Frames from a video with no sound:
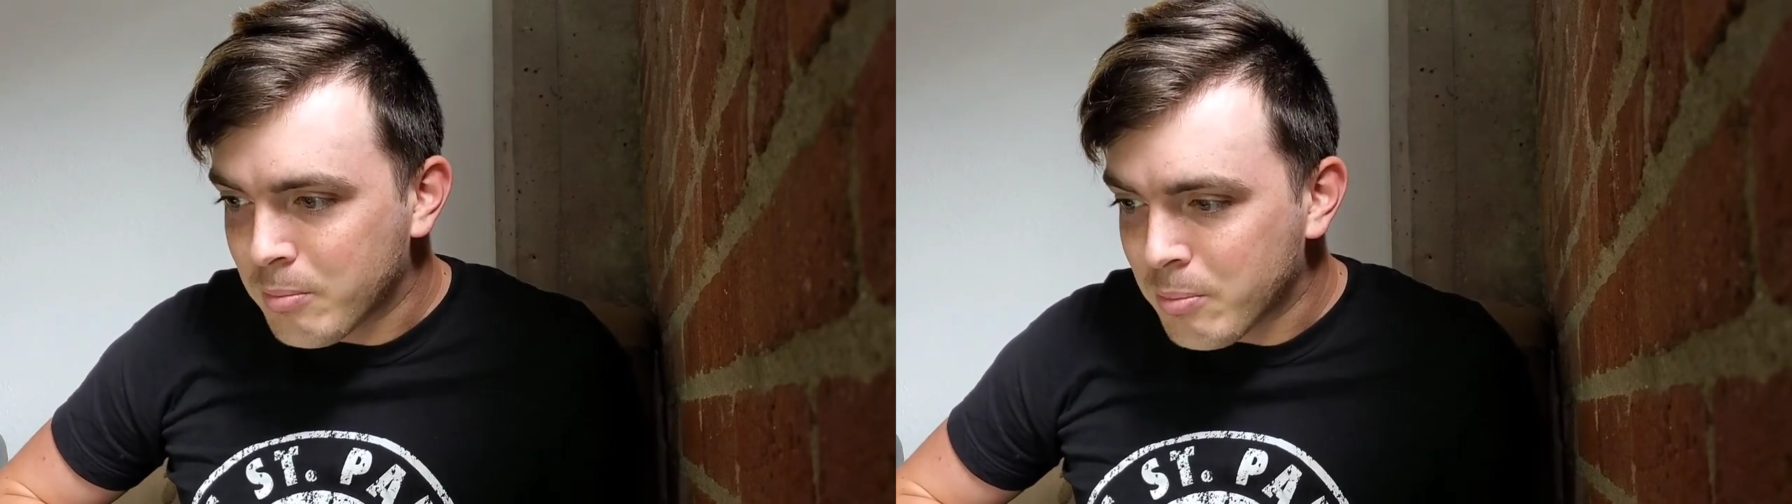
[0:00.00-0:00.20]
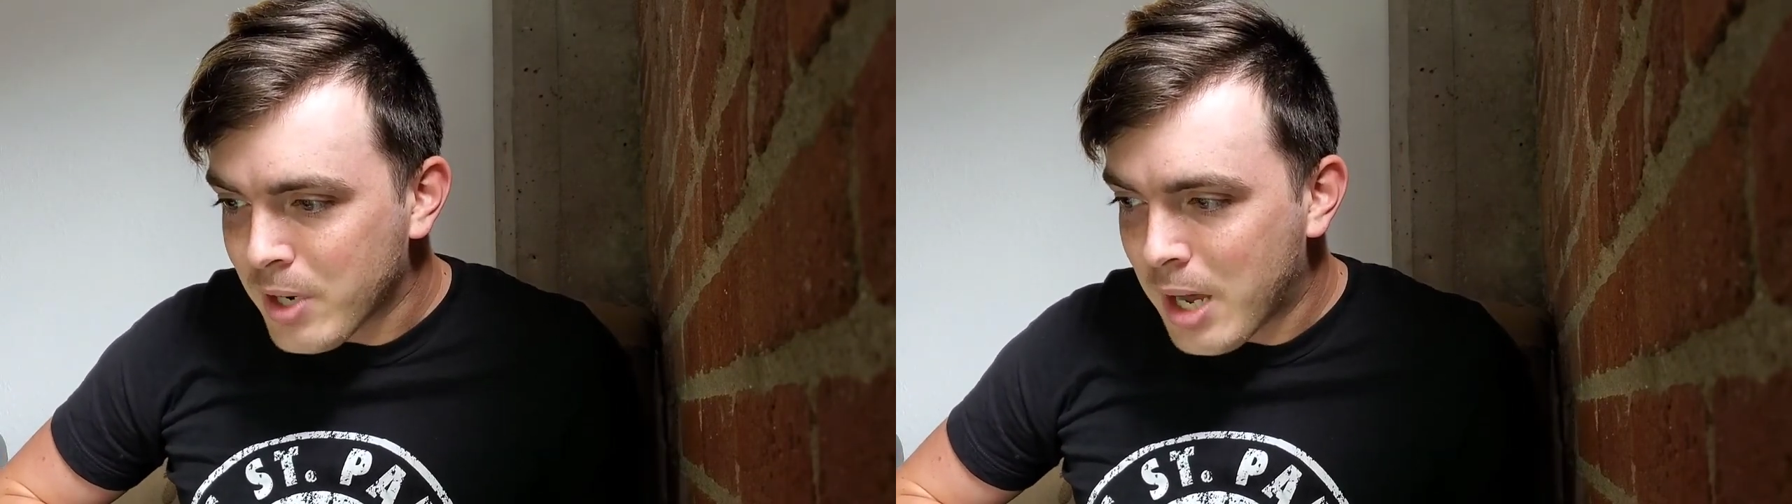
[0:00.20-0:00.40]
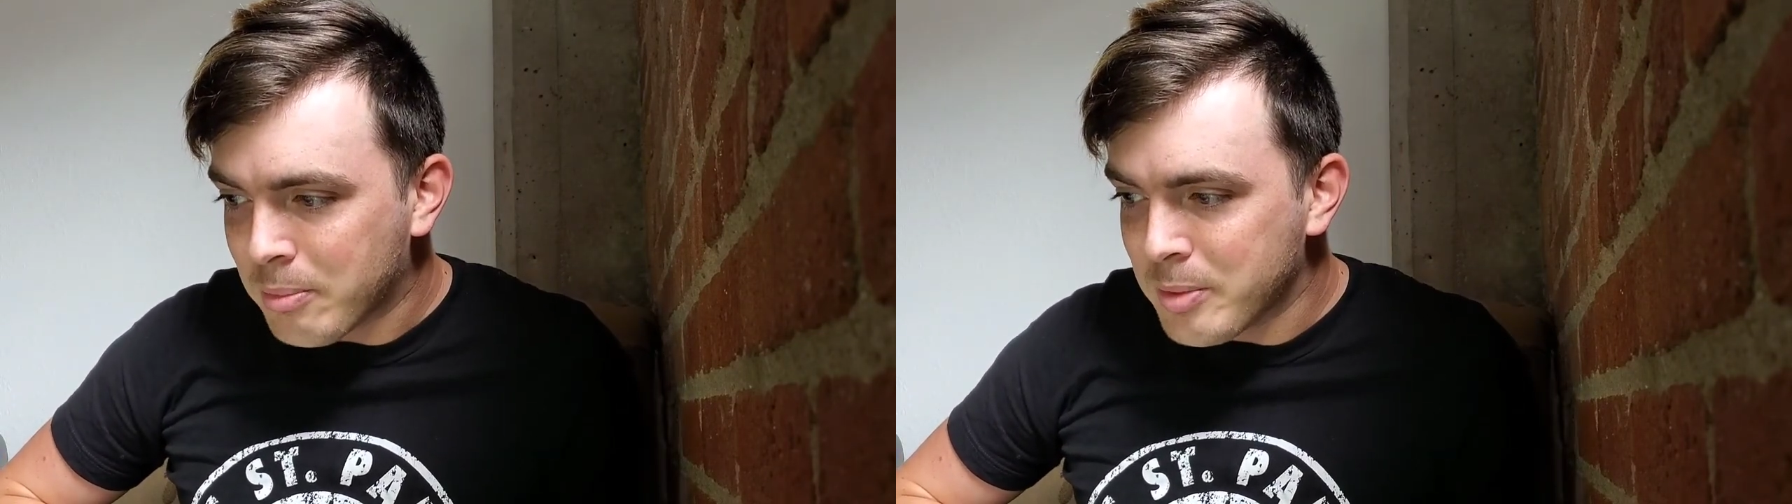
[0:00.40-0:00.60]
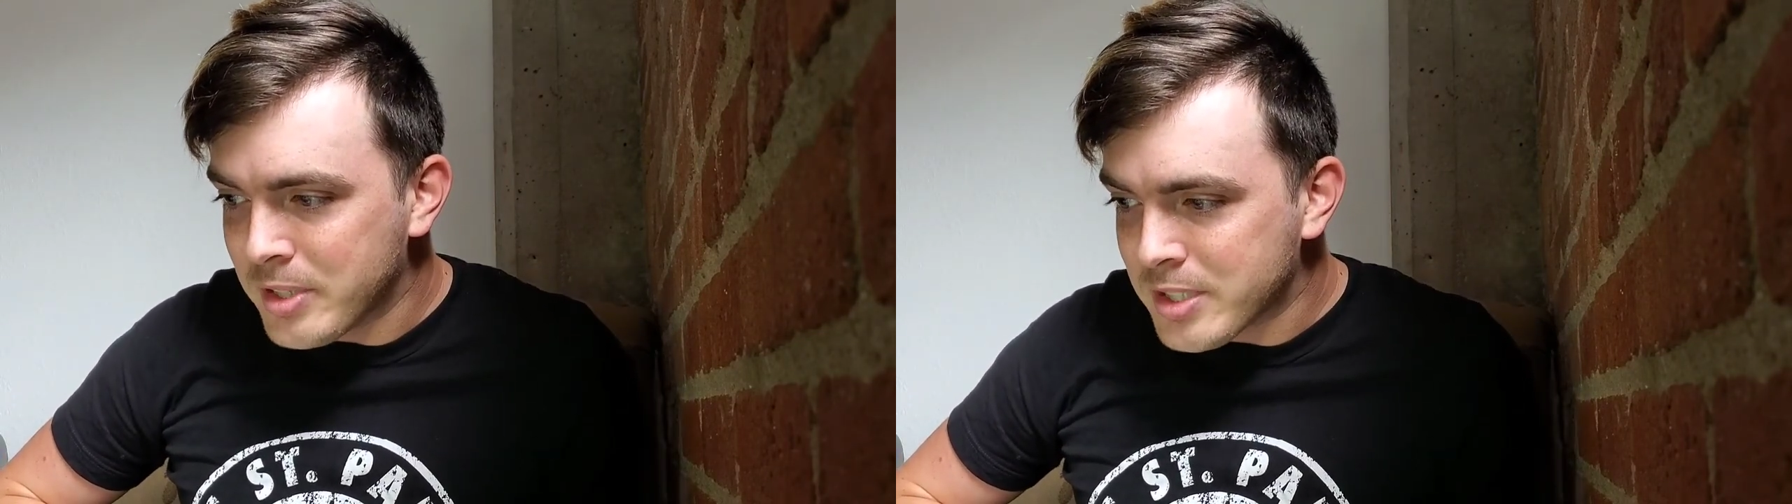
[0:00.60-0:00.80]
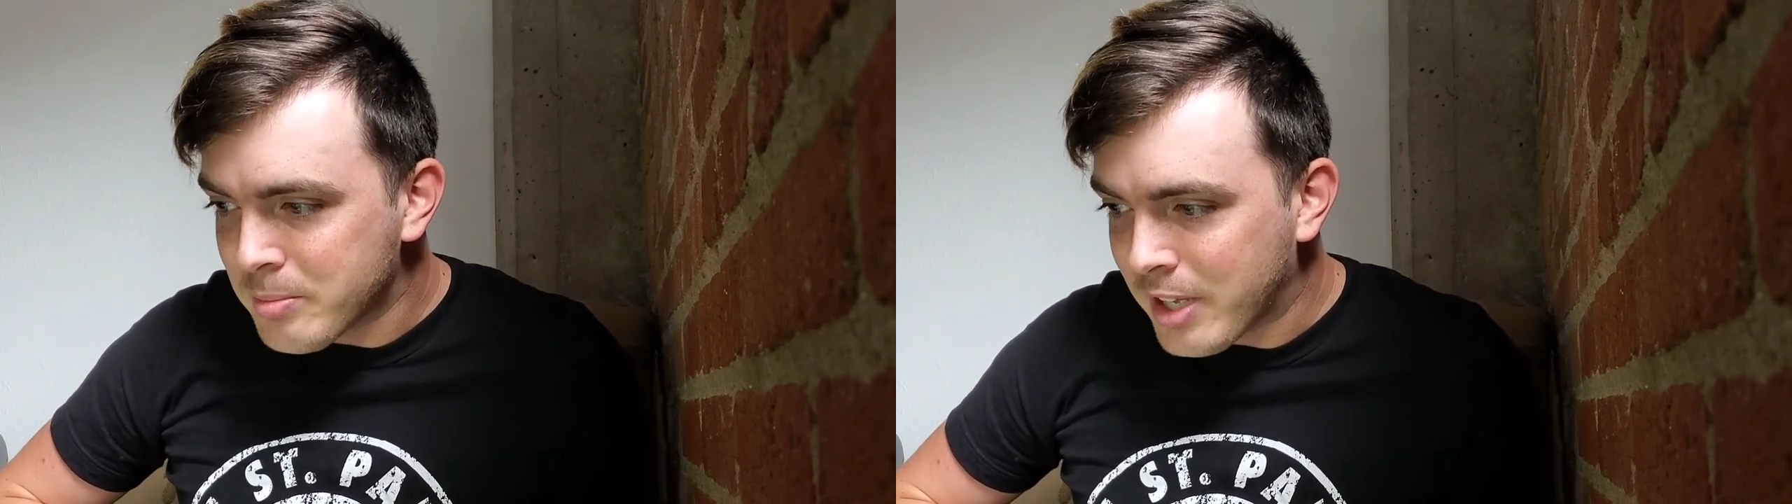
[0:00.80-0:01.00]
probably be
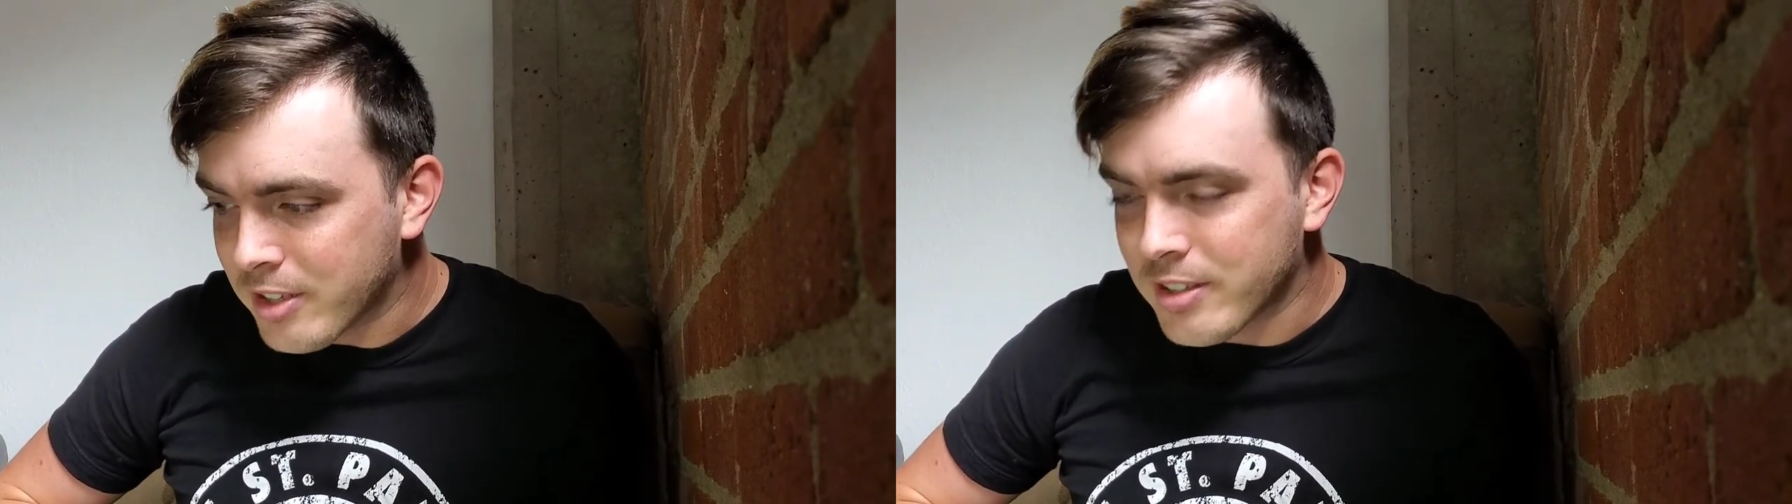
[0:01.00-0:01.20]
some other